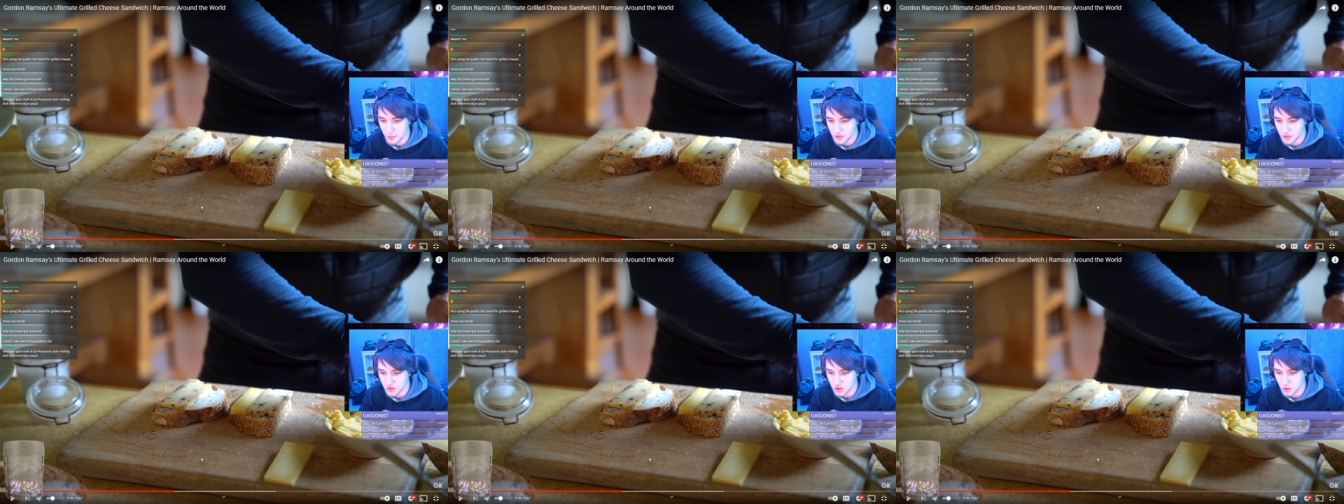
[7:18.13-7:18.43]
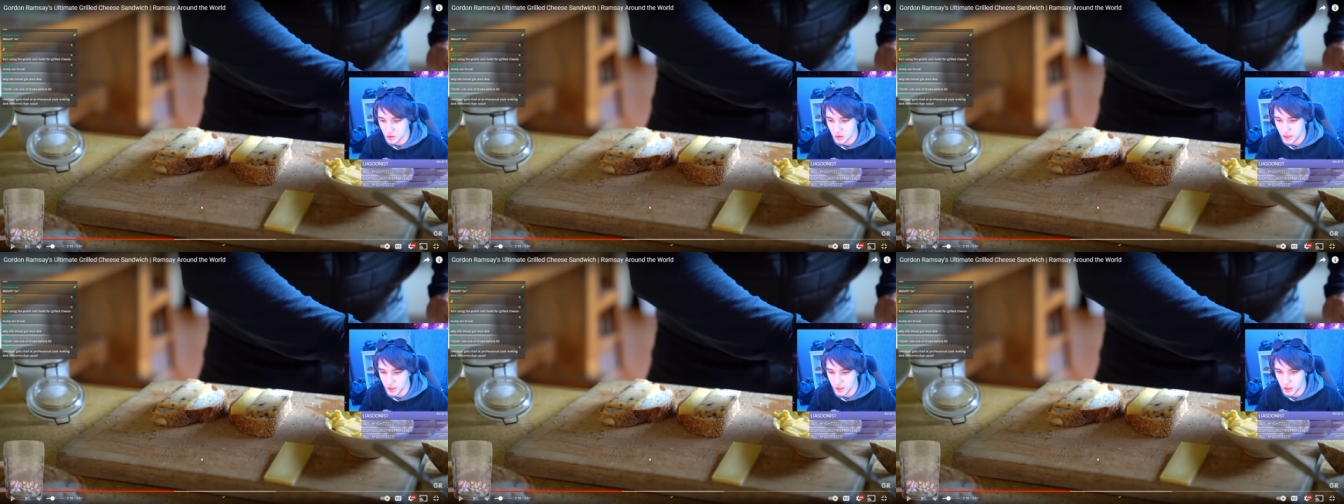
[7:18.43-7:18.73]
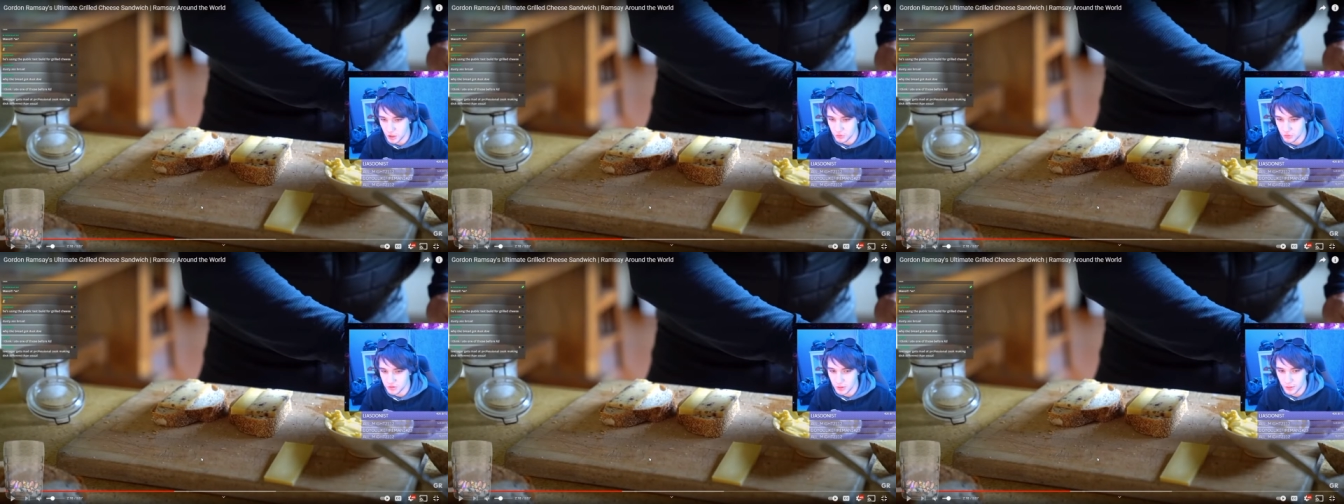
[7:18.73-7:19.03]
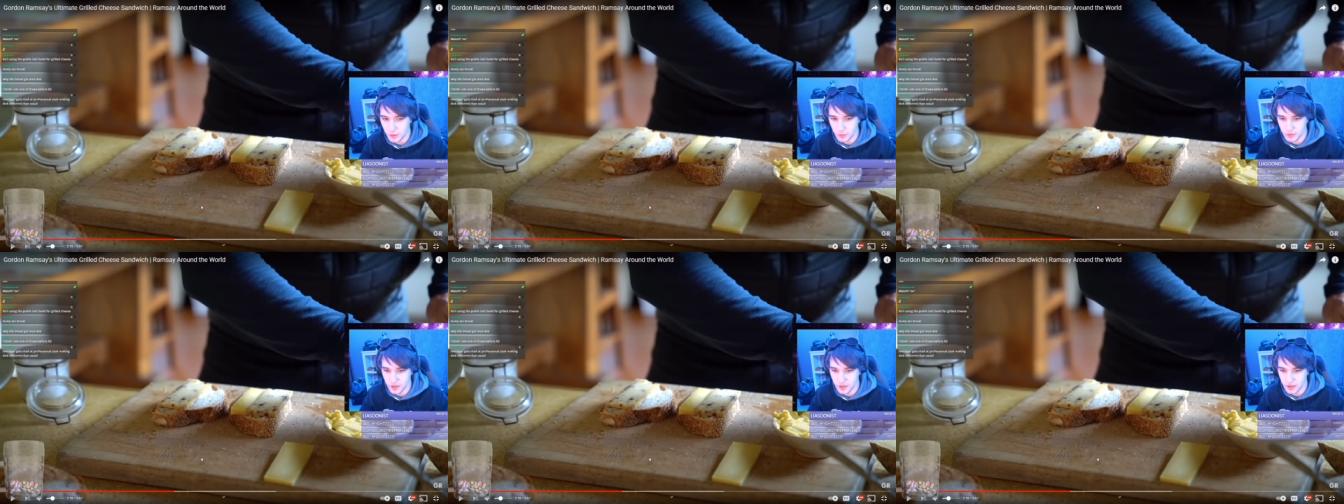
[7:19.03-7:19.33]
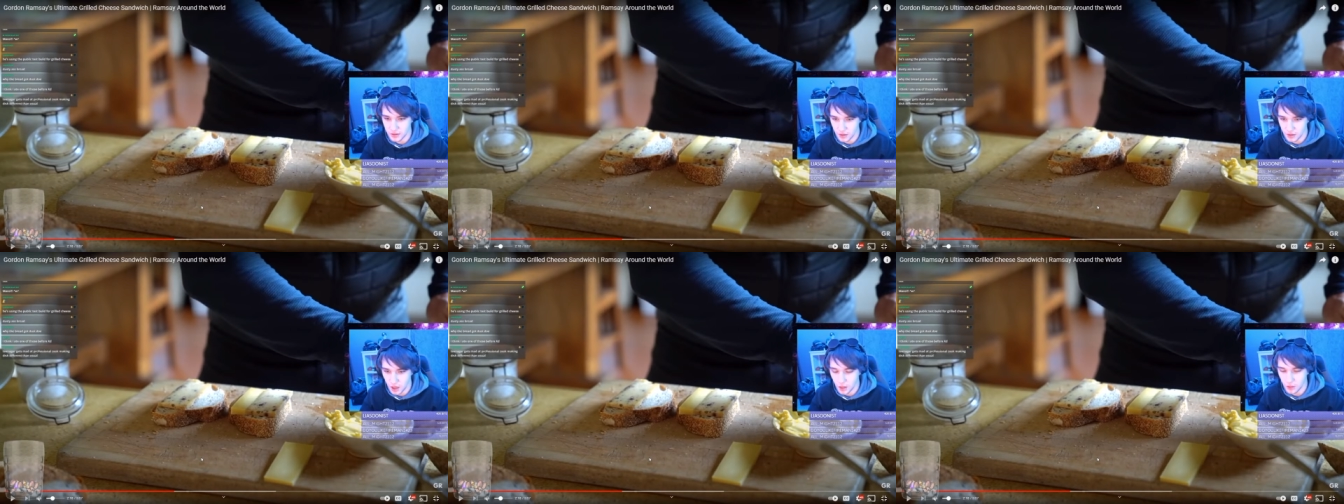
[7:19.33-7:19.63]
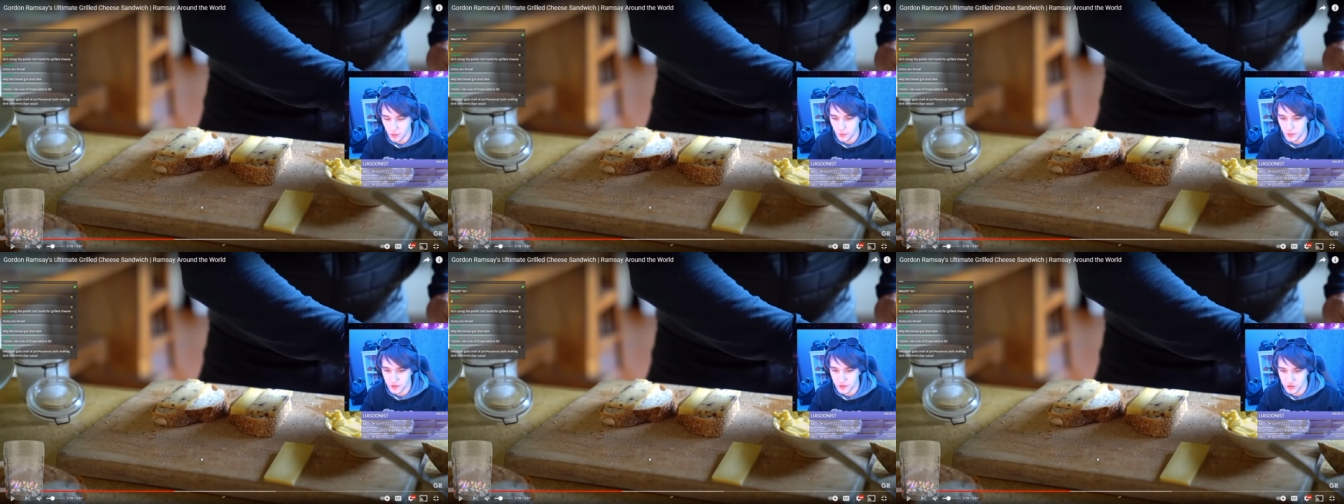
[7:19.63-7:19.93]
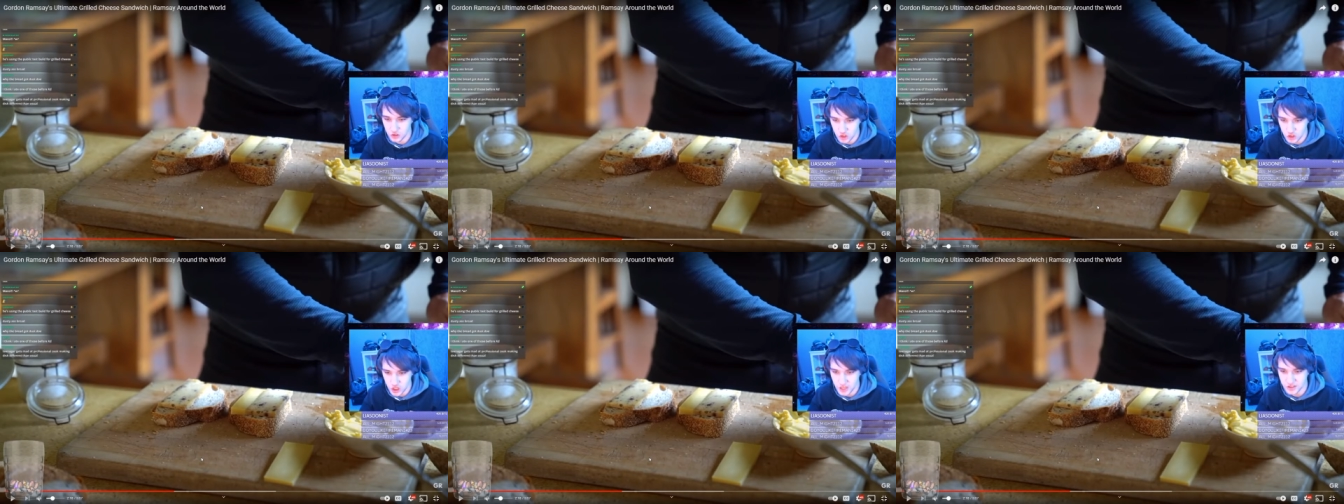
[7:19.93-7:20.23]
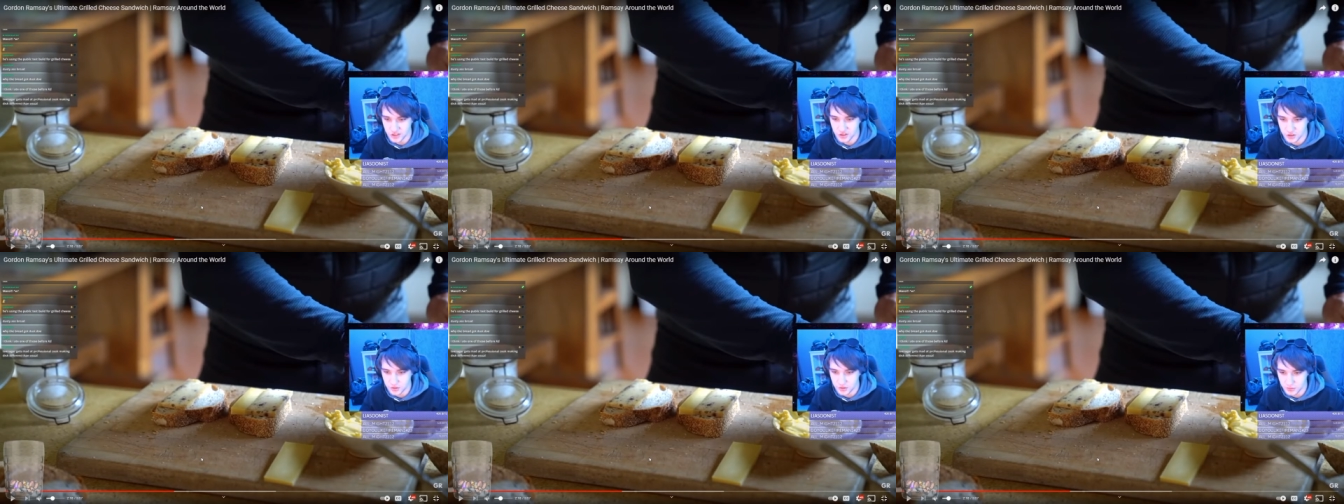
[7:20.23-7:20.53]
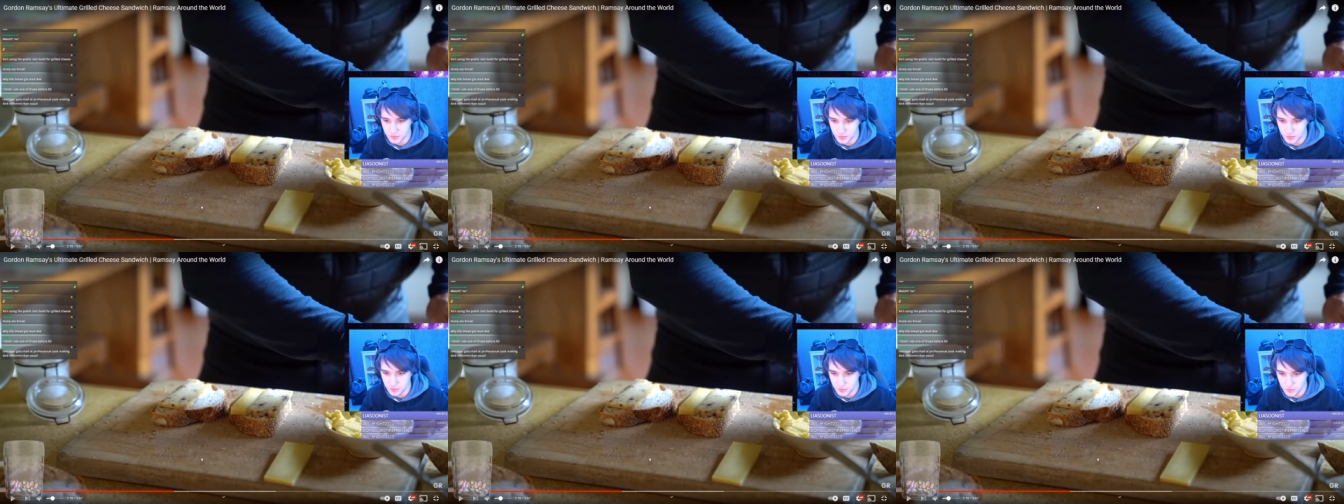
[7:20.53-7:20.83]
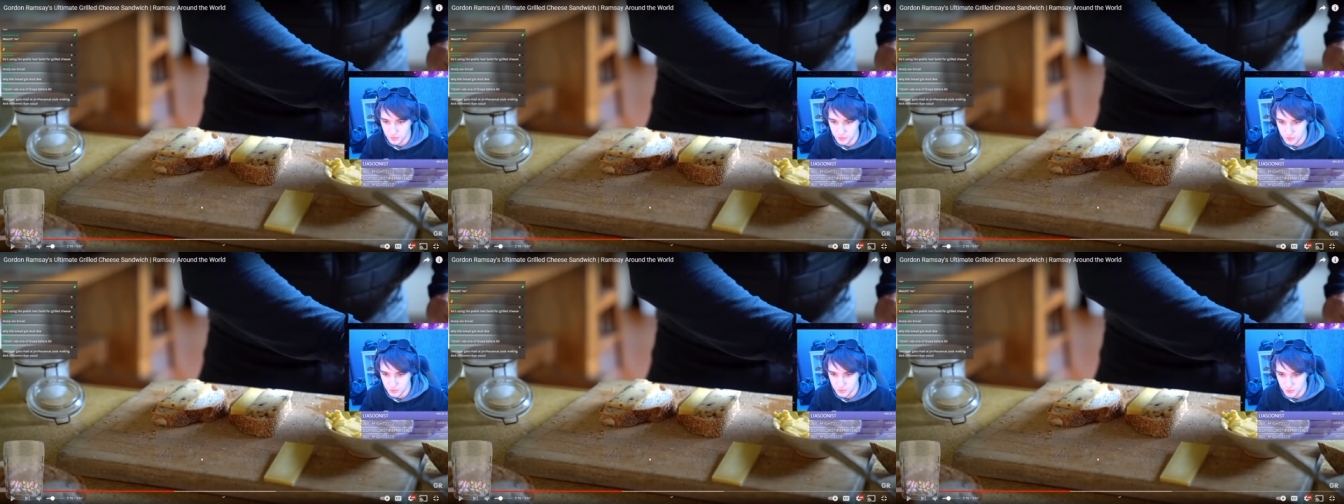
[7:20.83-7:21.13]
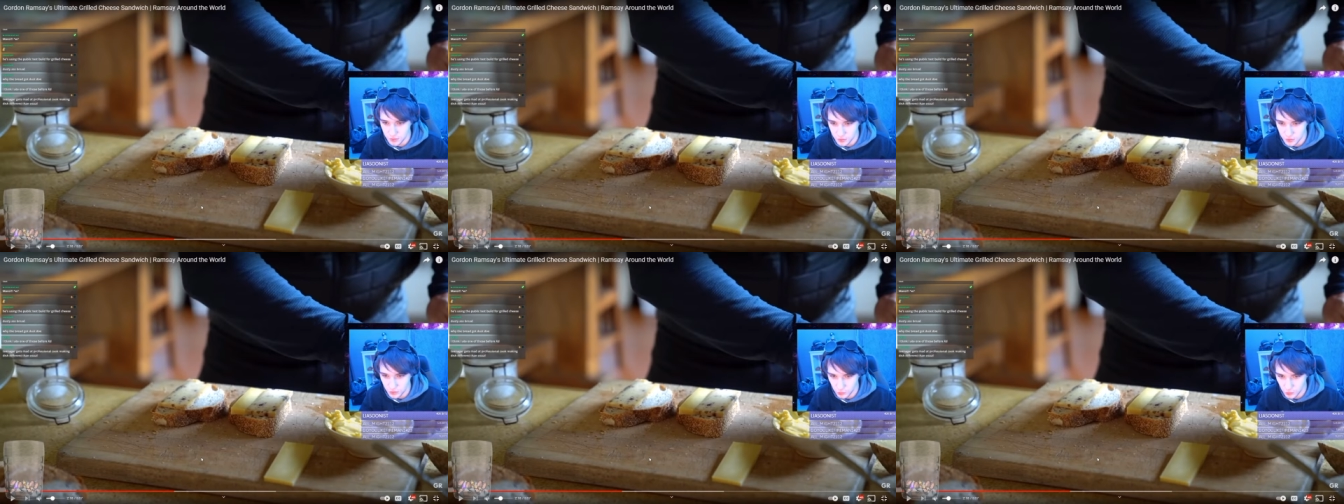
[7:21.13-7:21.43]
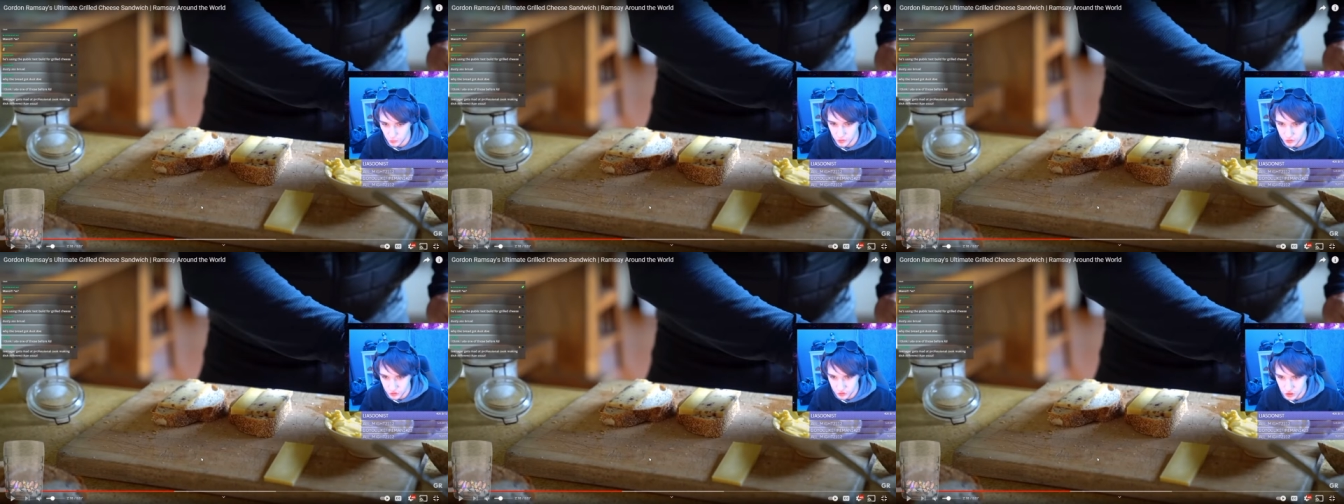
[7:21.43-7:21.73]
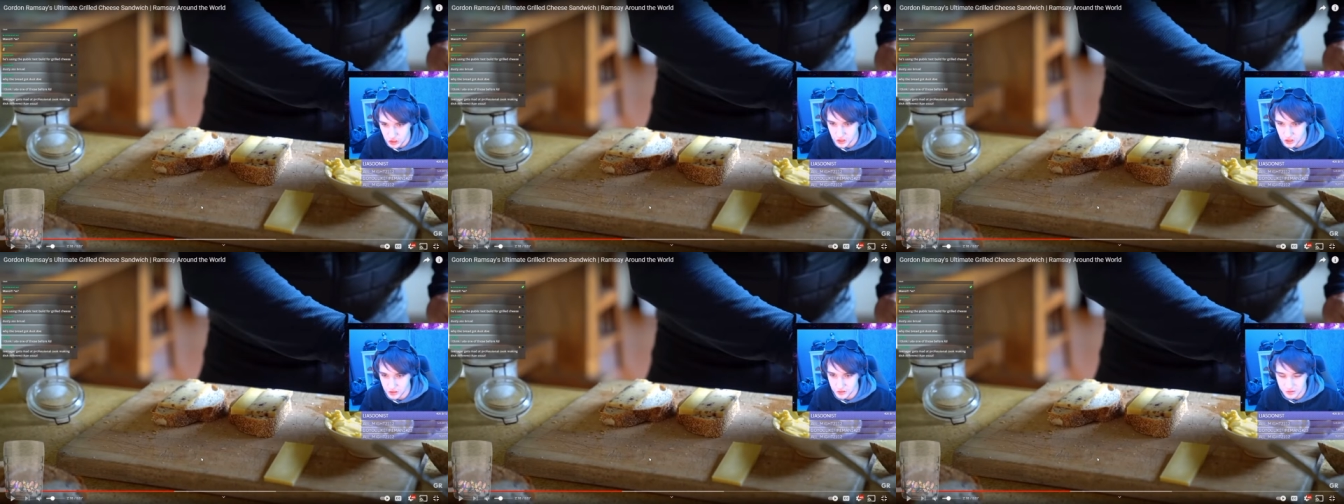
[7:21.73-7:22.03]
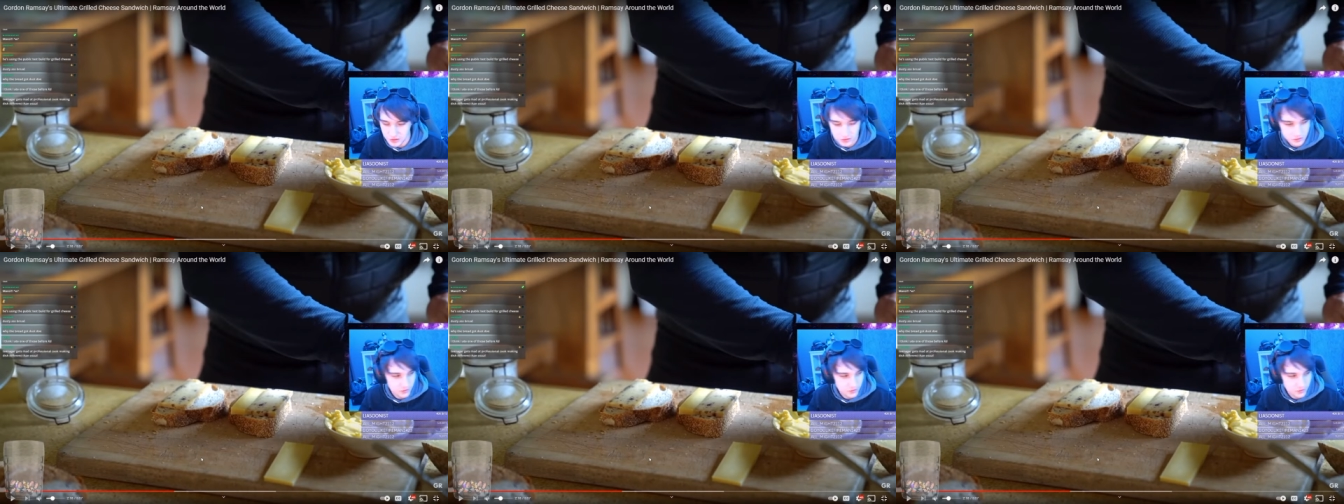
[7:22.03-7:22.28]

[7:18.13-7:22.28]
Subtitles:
So like, you know, something with like other than just grilled cheese.